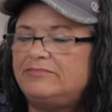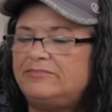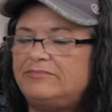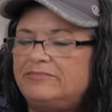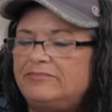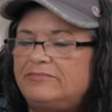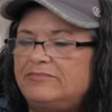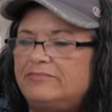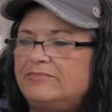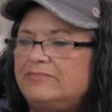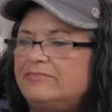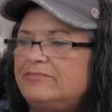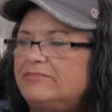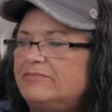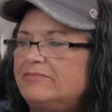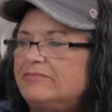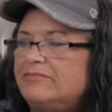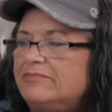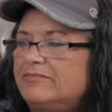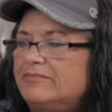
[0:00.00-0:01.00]

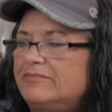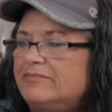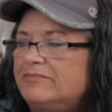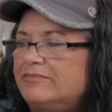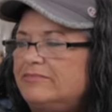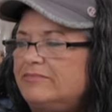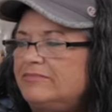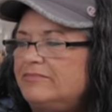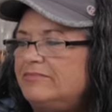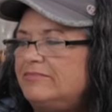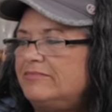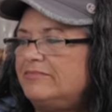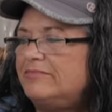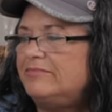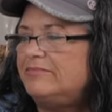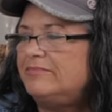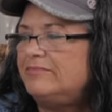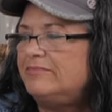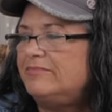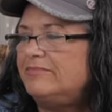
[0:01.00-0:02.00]

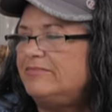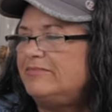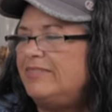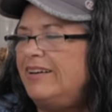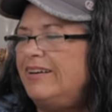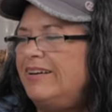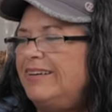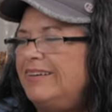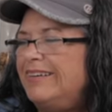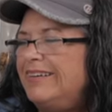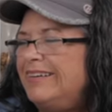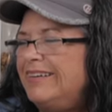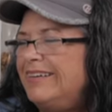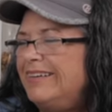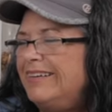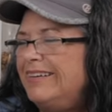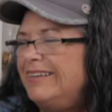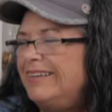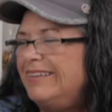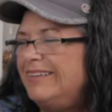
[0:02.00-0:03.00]

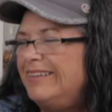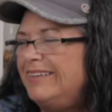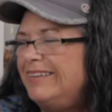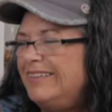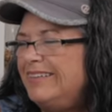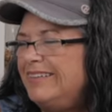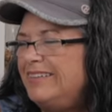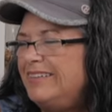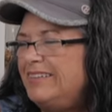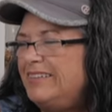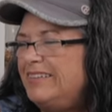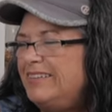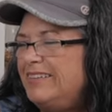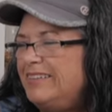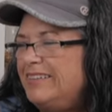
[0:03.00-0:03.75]
(not speaking)